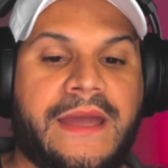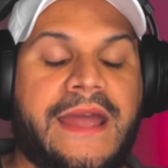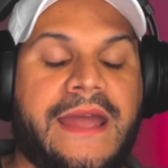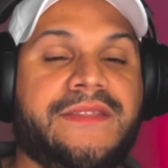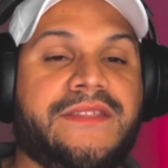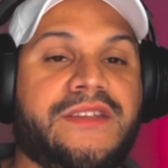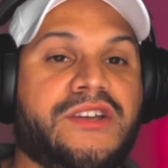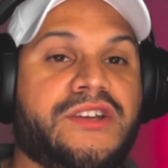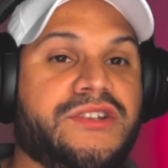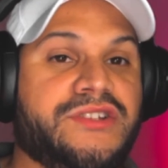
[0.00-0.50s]

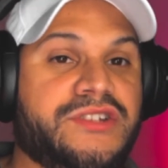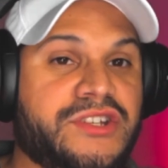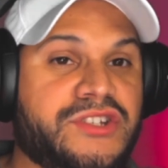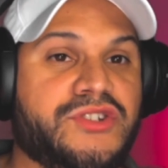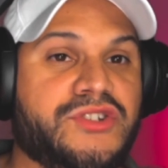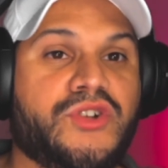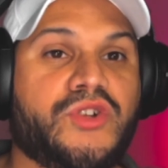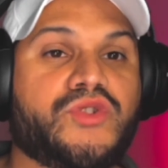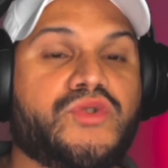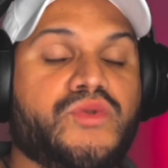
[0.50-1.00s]
and the
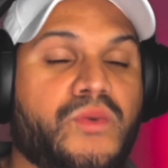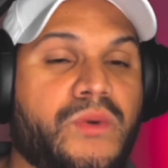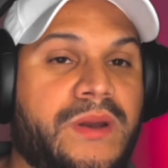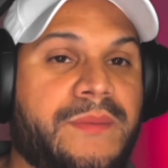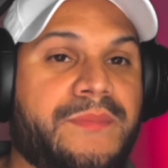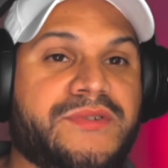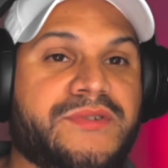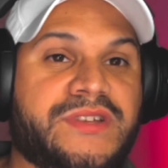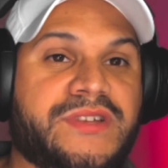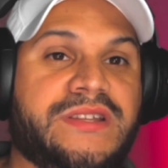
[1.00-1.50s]
conditional
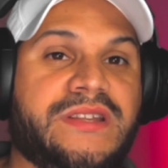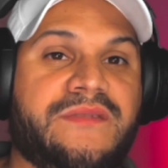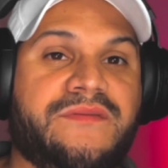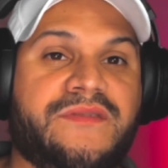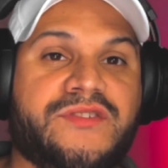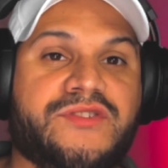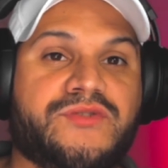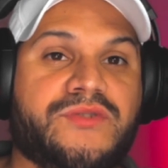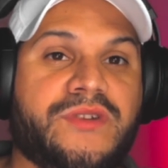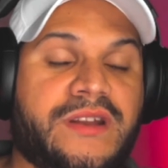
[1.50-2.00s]
20%
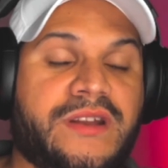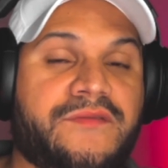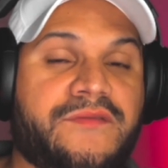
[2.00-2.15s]
defense shred